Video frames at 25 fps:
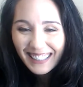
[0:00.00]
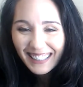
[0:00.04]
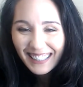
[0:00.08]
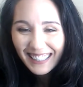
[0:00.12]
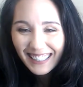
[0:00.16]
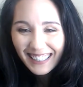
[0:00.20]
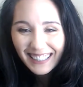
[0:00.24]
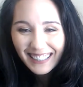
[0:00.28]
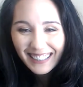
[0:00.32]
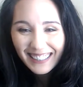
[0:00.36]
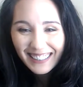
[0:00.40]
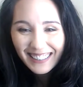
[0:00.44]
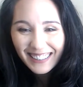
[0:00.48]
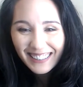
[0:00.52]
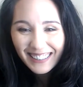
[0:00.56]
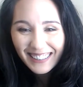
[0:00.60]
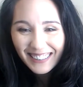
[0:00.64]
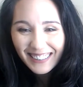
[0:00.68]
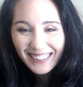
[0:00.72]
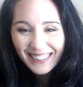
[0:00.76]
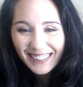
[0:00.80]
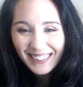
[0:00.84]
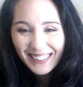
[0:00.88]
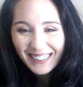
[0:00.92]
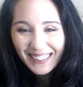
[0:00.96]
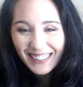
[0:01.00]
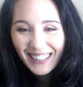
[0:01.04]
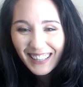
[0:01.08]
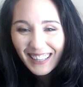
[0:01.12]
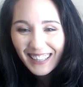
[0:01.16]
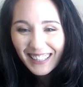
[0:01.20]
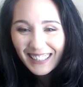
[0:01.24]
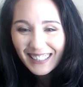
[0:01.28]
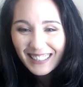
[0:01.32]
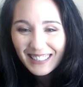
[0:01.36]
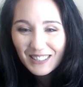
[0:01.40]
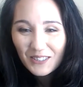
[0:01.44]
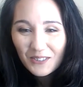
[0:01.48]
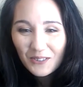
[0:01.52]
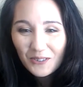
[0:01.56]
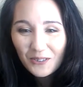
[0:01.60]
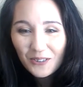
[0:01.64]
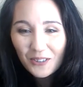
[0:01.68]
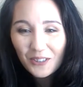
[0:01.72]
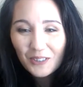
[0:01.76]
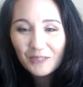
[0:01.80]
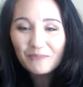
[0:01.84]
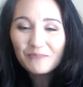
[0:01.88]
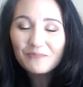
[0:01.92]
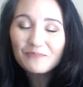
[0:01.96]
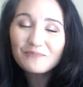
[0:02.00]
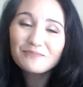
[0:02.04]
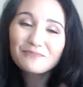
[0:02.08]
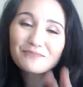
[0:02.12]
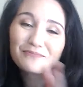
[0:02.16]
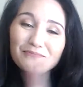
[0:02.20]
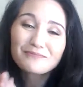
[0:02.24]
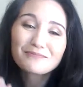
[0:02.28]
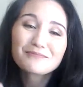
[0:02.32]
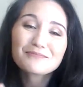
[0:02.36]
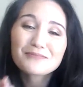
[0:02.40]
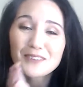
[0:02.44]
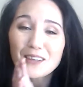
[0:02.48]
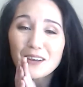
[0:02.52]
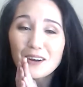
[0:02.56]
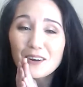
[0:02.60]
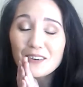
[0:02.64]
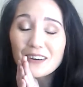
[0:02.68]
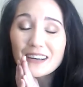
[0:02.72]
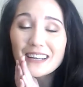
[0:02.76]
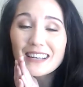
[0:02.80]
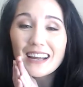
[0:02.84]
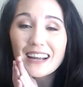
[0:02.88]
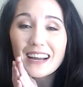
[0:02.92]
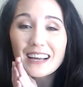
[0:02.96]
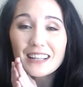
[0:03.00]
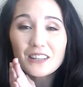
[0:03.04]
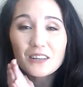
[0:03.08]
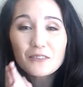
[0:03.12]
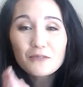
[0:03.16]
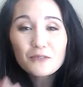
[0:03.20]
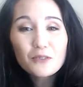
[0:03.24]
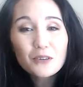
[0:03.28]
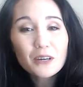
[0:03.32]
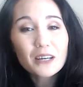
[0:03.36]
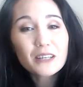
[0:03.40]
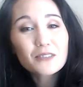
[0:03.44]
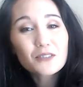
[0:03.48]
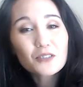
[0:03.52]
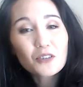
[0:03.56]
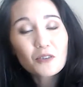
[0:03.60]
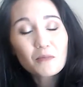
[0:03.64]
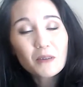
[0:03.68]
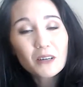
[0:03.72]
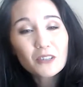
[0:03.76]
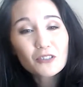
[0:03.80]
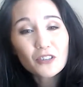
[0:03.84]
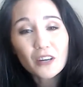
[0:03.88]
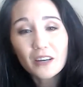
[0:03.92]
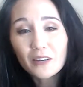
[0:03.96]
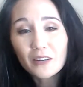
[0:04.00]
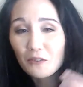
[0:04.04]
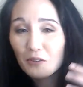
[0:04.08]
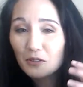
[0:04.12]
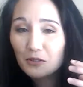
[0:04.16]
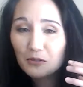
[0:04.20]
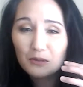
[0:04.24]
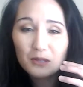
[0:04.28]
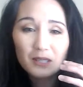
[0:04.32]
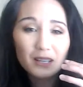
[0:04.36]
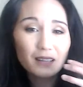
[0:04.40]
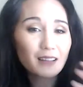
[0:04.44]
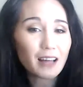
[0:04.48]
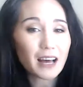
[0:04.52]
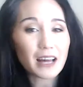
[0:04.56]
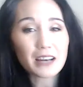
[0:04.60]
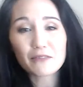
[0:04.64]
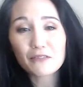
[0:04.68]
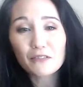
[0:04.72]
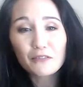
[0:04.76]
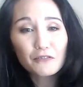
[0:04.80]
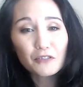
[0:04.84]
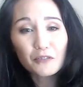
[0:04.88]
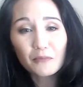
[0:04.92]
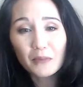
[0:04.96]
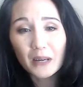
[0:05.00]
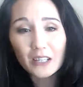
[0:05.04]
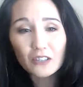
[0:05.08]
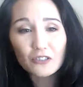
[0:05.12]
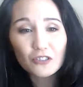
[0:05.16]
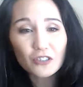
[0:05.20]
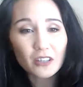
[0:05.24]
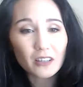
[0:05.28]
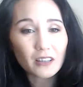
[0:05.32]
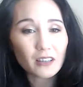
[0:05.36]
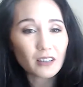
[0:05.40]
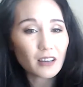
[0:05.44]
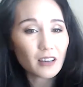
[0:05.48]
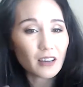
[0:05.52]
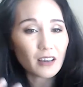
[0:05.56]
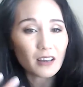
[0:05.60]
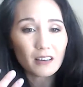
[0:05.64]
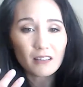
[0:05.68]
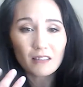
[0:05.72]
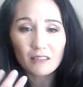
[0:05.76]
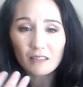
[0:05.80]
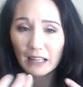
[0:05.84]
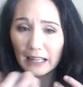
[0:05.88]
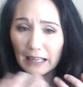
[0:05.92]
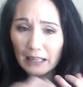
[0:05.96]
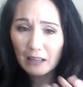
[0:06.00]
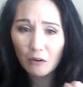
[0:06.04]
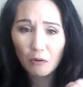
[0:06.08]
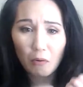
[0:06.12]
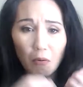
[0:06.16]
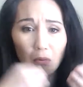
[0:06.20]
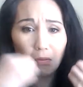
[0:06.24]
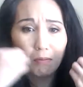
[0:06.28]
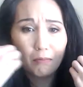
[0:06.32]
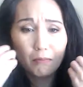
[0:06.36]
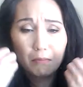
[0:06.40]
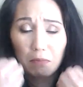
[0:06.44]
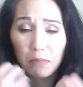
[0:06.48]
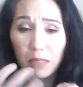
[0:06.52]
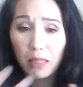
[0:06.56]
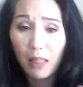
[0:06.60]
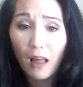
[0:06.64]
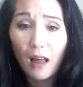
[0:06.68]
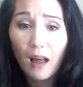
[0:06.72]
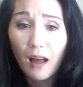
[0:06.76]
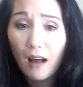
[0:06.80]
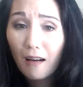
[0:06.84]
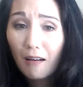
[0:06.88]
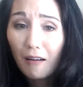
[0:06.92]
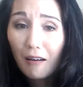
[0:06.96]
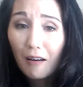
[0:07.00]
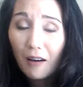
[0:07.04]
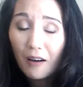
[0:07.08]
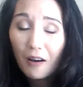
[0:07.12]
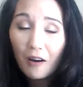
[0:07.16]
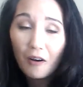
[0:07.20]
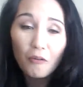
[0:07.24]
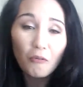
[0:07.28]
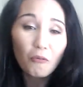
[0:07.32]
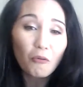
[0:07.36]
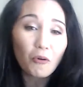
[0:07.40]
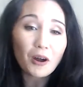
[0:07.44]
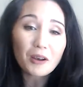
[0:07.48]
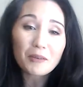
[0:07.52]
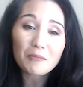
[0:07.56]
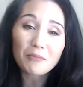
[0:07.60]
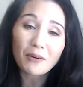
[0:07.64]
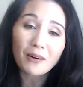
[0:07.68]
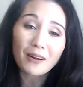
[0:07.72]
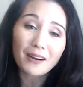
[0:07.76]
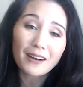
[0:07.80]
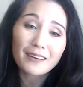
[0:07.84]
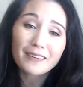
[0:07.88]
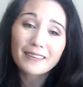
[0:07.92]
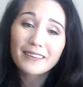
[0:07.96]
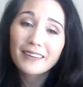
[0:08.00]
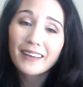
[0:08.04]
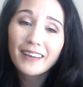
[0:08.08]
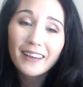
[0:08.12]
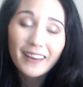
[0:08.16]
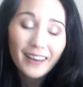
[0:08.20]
Oh, that's cool. All right, I love you guys so much. I know this was a lot of information in like one part,